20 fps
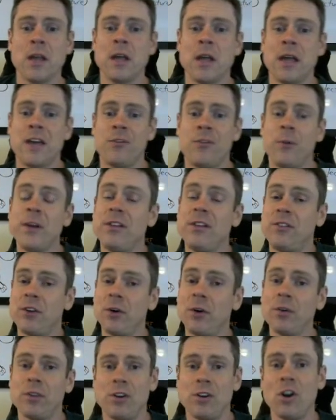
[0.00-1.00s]
If we
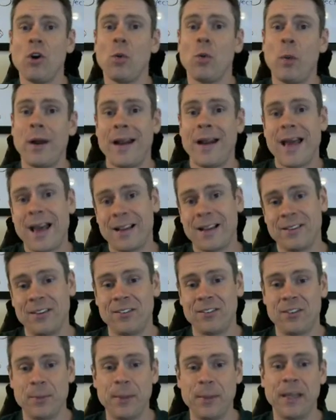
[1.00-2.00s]
don't know what x is
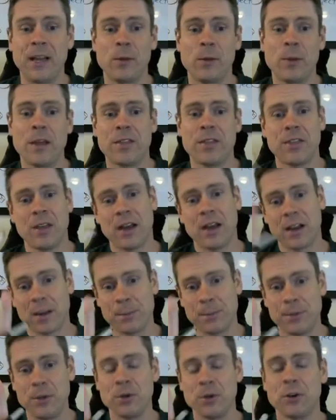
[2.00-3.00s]
to begin with, a
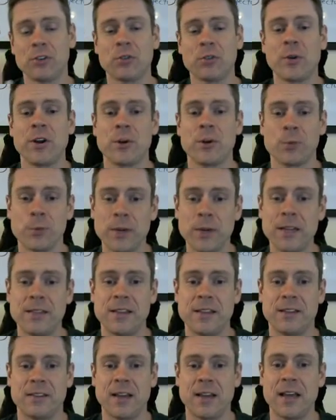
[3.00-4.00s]
computer is going to read
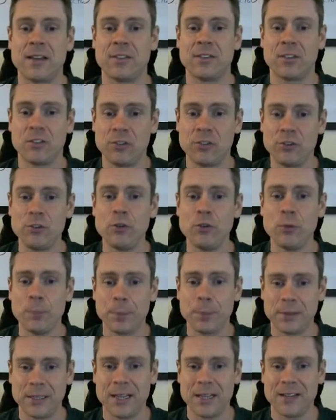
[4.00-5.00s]
this as 2
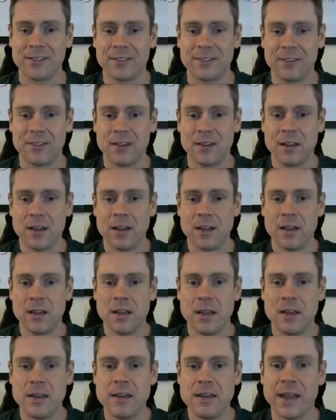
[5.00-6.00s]
plus
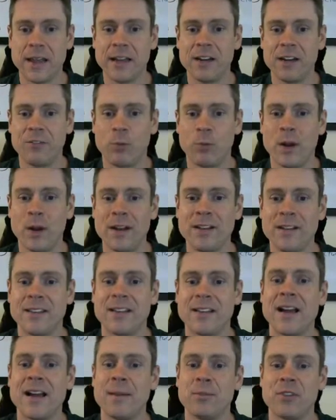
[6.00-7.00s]
negative 1
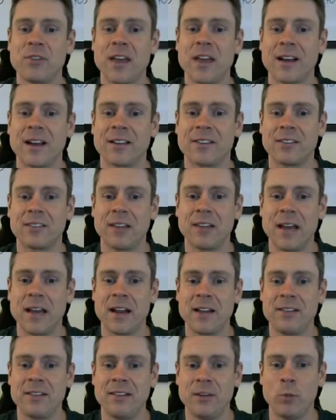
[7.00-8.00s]
times x, and I
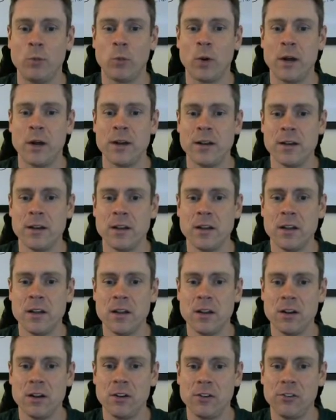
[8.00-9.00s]
see 1,
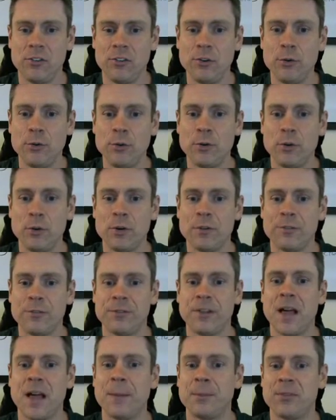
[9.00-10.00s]
2
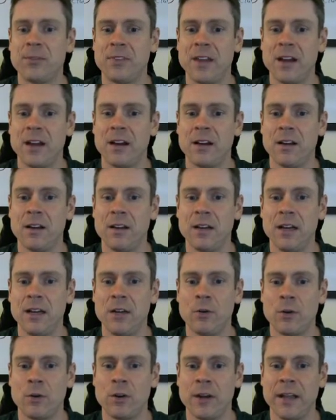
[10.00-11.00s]
flops there in
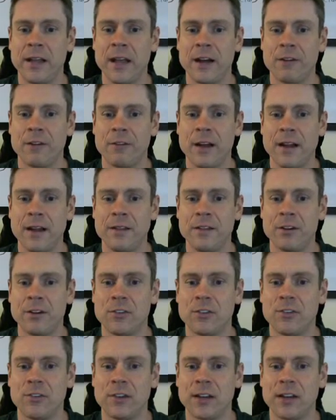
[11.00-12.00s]
order to get it right. There's
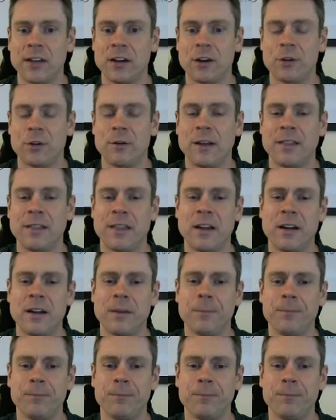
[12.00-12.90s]
the second arrow right there.